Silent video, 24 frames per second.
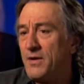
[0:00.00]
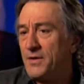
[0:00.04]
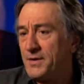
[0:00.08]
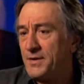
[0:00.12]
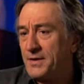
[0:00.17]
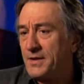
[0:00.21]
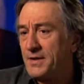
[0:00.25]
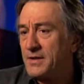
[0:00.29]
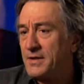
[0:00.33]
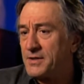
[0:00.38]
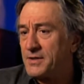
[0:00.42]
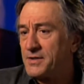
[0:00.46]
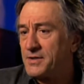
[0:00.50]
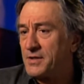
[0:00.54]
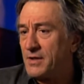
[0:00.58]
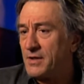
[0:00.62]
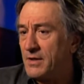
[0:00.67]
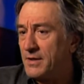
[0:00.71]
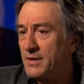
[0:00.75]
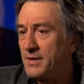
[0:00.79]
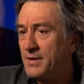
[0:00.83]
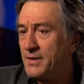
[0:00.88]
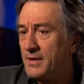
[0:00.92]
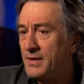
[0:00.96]
to the
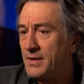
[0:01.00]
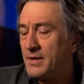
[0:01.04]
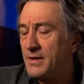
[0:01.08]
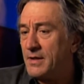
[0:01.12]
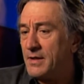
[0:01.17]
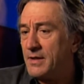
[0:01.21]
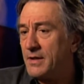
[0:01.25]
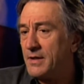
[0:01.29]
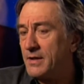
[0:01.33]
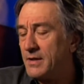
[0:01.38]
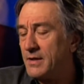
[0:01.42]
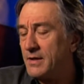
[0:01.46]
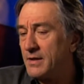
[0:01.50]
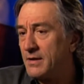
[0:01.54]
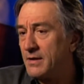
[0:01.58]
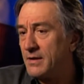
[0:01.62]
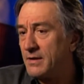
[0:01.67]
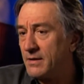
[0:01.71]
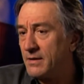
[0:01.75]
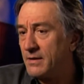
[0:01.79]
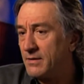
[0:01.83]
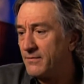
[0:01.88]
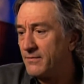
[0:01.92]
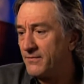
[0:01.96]
son,
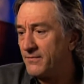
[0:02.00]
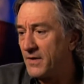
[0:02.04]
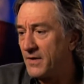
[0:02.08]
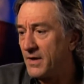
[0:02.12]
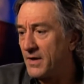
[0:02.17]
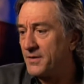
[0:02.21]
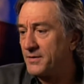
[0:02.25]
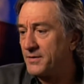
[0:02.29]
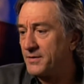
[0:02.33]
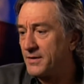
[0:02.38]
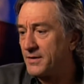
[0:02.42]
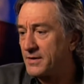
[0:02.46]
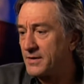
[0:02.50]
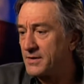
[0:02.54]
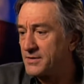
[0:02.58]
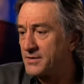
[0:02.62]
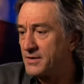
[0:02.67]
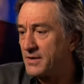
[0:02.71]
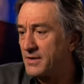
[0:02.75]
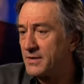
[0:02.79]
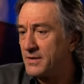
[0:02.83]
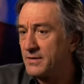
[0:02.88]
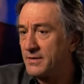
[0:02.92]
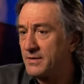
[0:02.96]
father to the
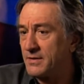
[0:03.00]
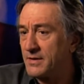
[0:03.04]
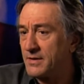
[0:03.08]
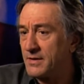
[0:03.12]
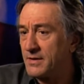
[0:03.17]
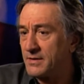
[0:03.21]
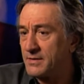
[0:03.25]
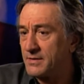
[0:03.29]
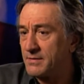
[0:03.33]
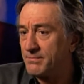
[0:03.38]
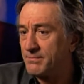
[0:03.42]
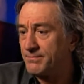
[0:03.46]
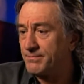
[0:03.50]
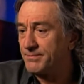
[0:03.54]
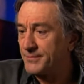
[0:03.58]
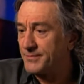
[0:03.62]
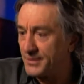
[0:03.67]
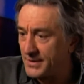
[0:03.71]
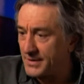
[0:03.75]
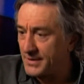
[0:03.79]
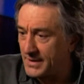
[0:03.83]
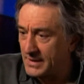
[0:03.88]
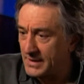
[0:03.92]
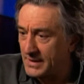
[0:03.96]
son to the
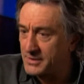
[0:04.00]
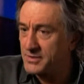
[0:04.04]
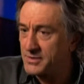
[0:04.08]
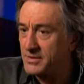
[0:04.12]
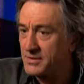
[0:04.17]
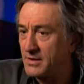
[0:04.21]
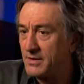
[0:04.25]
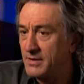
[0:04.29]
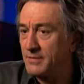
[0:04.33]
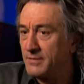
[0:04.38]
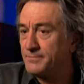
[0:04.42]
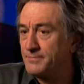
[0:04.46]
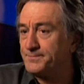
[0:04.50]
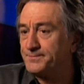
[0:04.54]
next son.